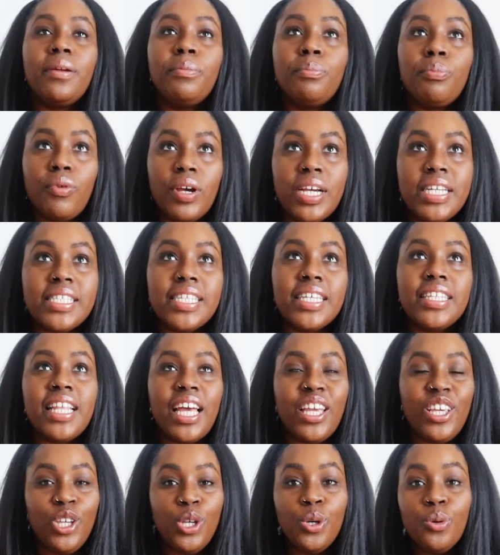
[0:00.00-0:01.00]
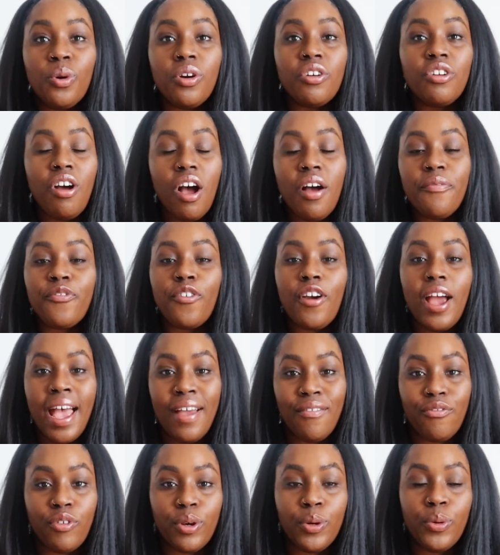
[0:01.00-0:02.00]
embracing that you are not for
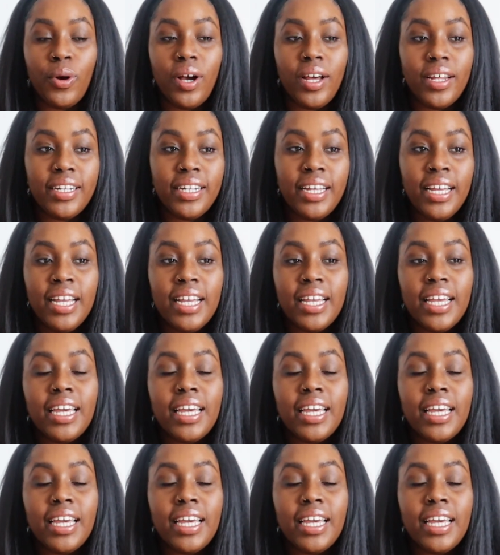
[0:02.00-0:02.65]
everyone,